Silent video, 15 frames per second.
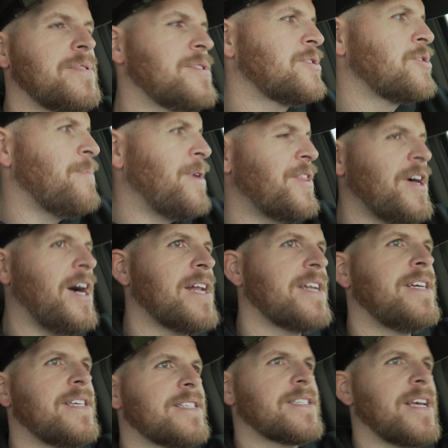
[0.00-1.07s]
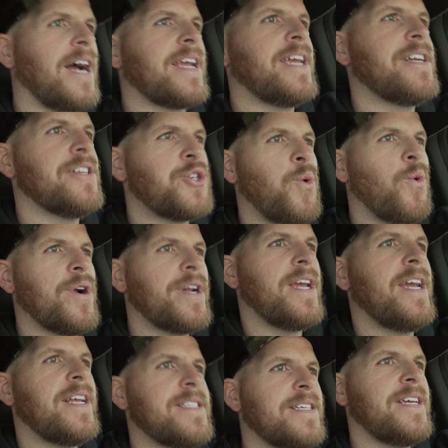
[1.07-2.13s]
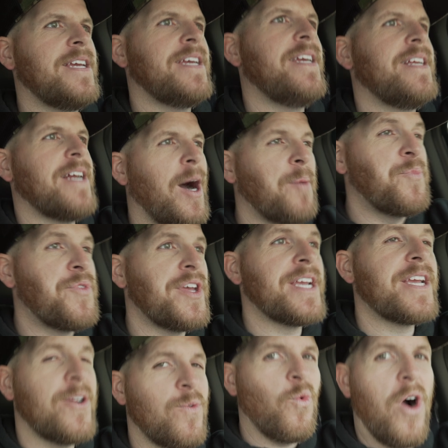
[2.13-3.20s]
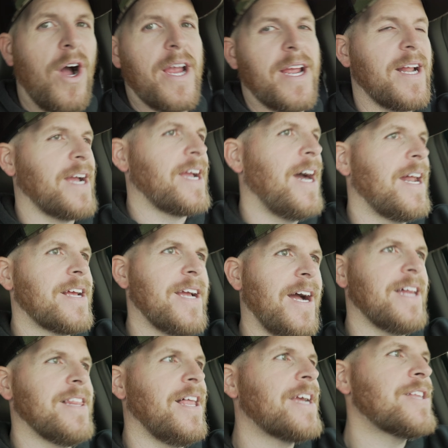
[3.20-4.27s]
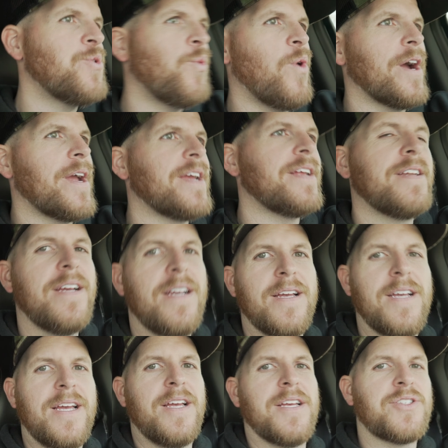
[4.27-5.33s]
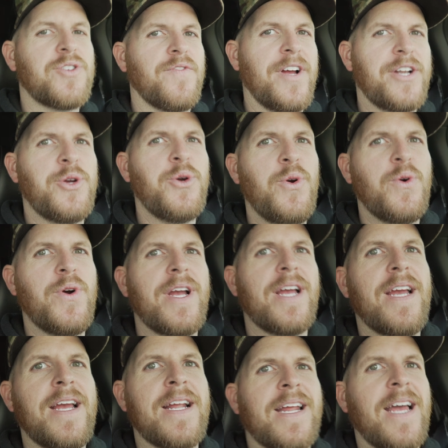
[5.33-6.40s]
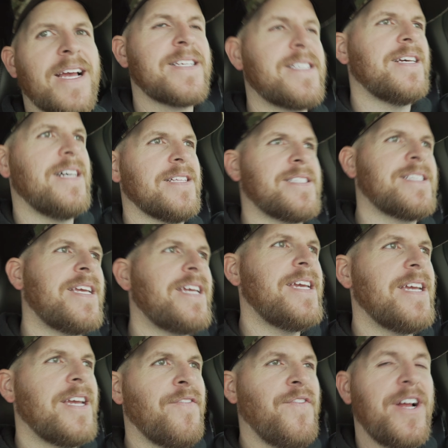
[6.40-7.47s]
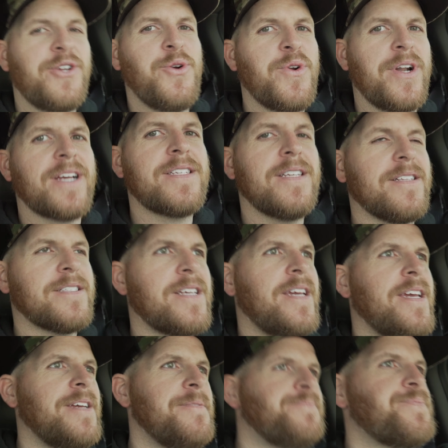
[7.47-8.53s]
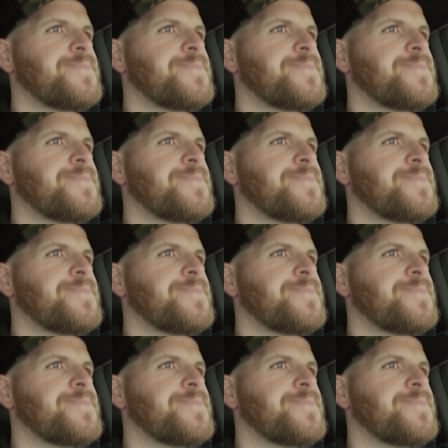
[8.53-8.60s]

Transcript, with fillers: So my thought is I get a twenty eighteen. I'm thinking white. I got I like the white. So if I do an X L T, if I do an X L T